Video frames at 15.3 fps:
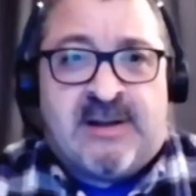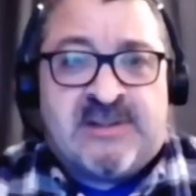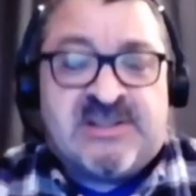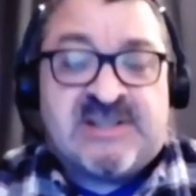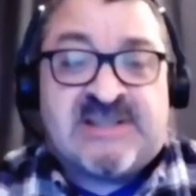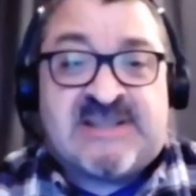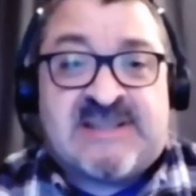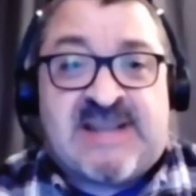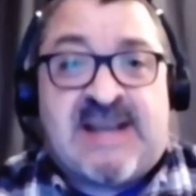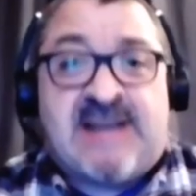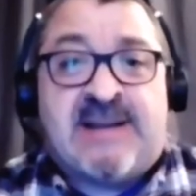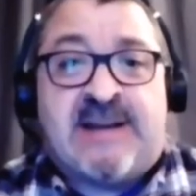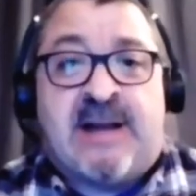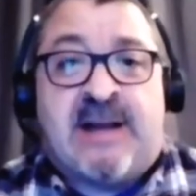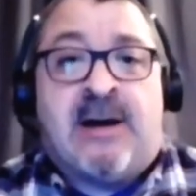Uh, just
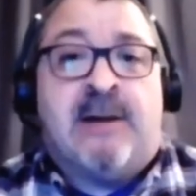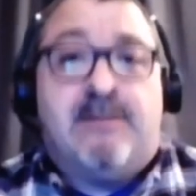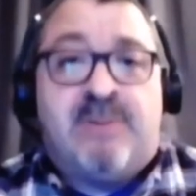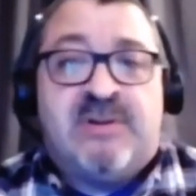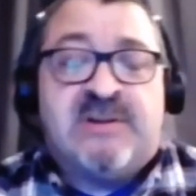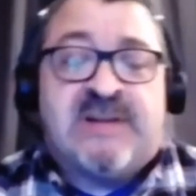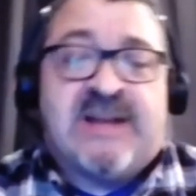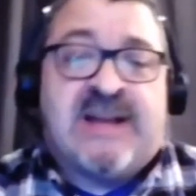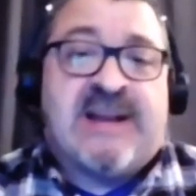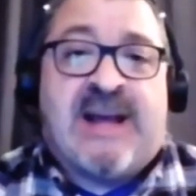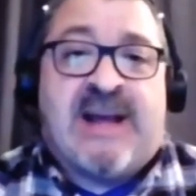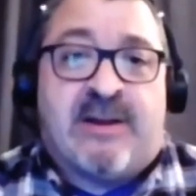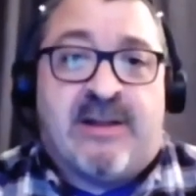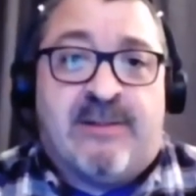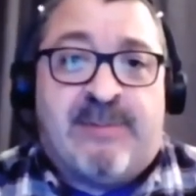standing up, getting
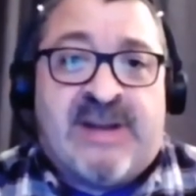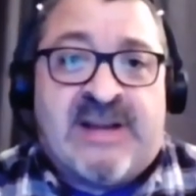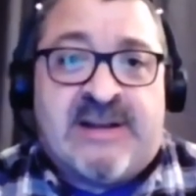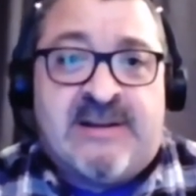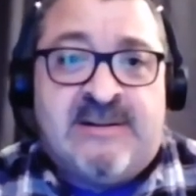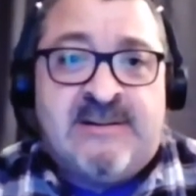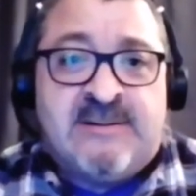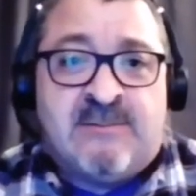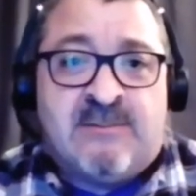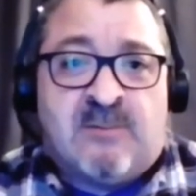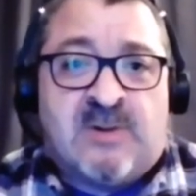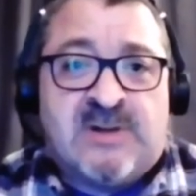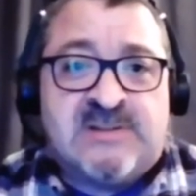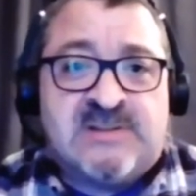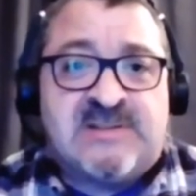out of the bed
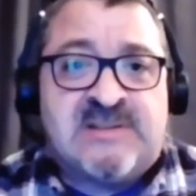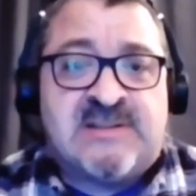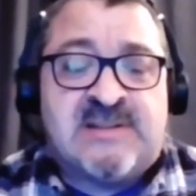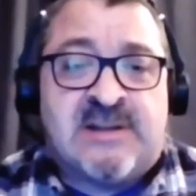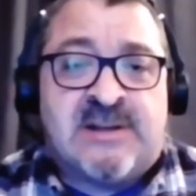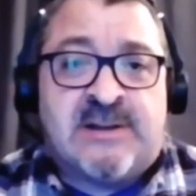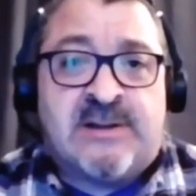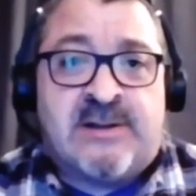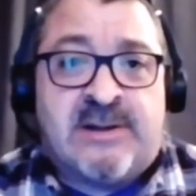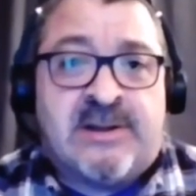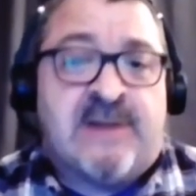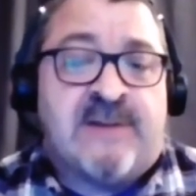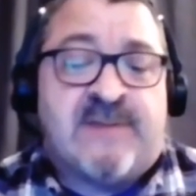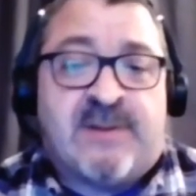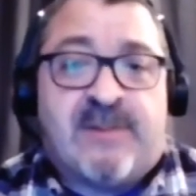was uh,
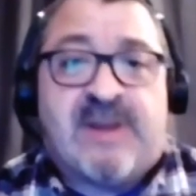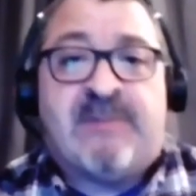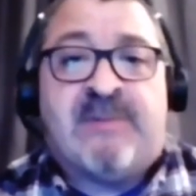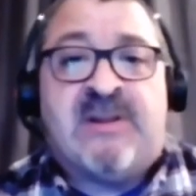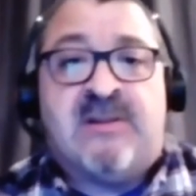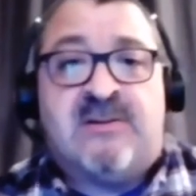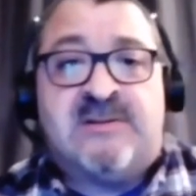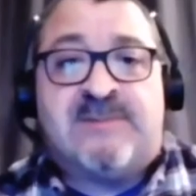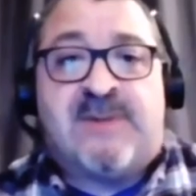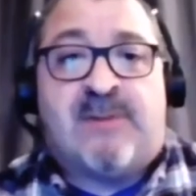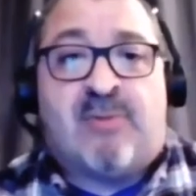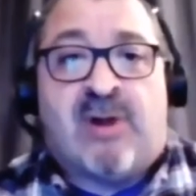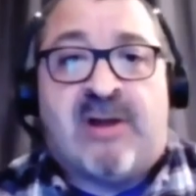enough to make me lose my